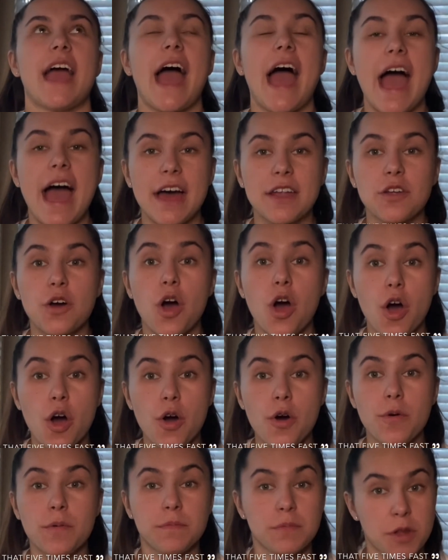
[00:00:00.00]

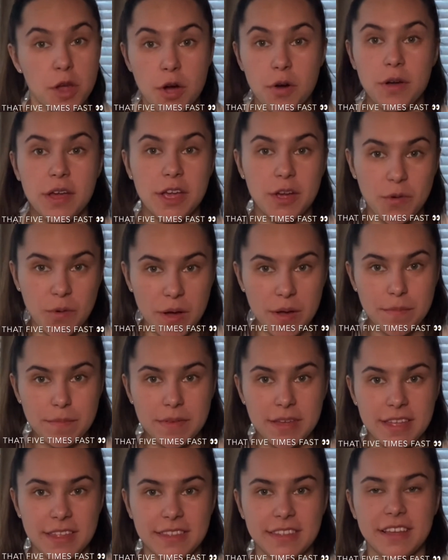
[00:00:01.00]
at-home, no
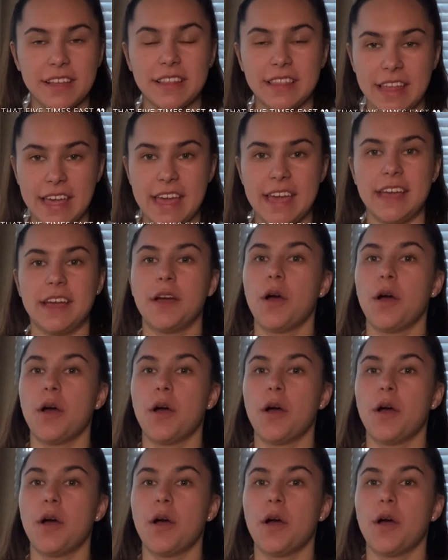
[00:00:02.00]
equipment leg